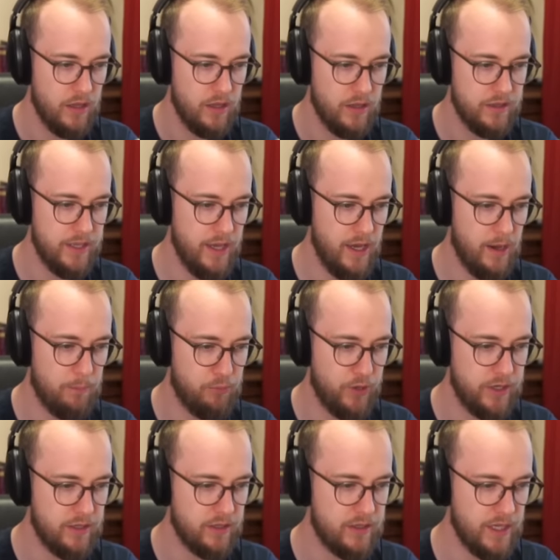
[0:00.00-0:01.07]
Yeah,
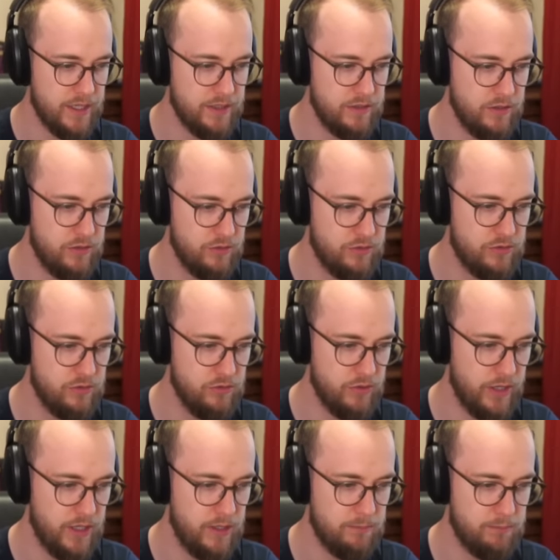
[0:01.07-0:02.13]
Brick, can you do
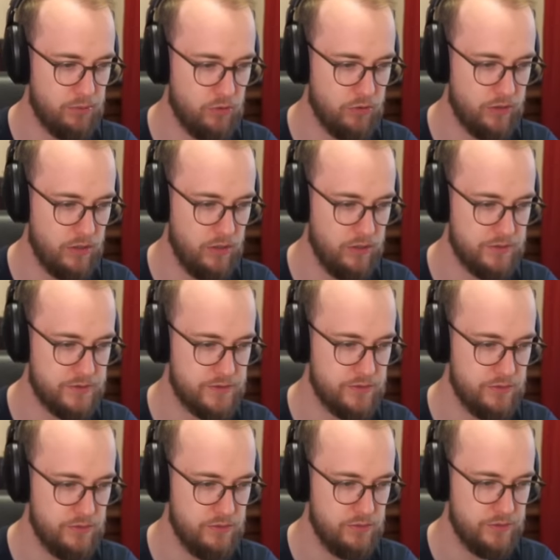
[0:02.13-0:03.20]
a portal
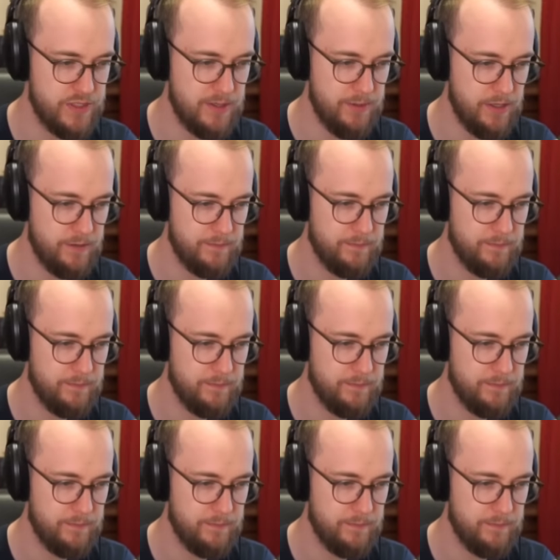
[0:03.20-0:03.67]
to TB?